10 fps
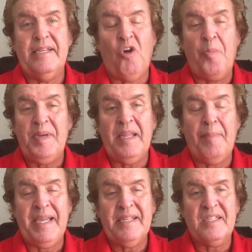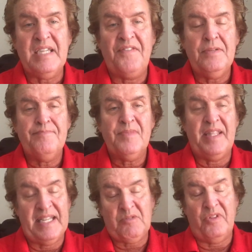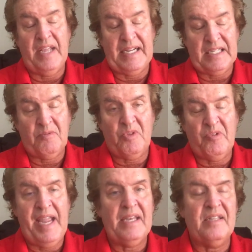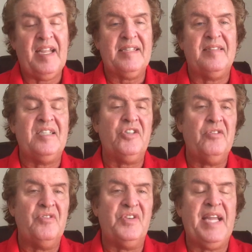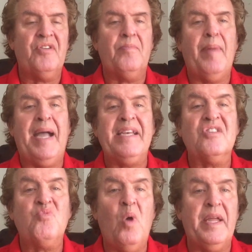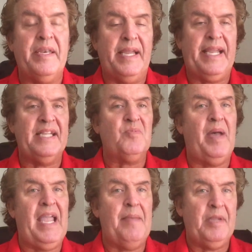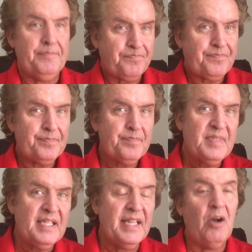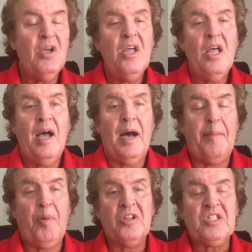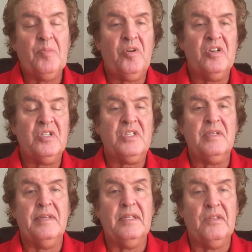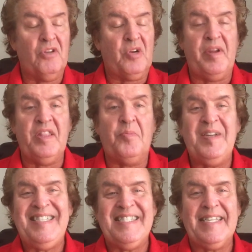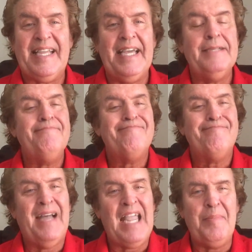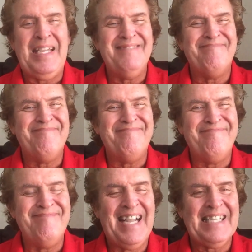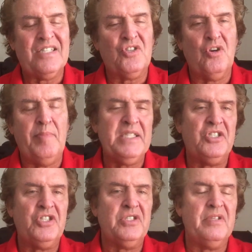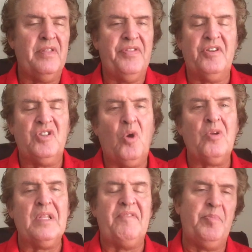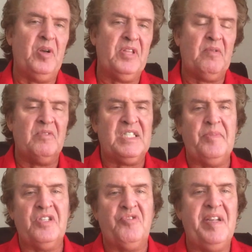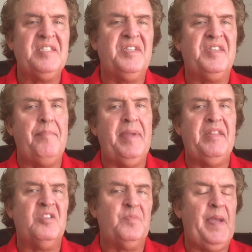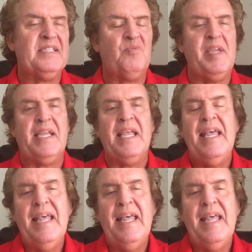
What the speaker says: opened at minus 7, and that's where actually where they're at. Take the teaser. They're down to minus 1 against Miami. Now, Baltimore's look great in the preseason again. Miami, not so much. They're totally rebuilding with some of the trades that they made this past week.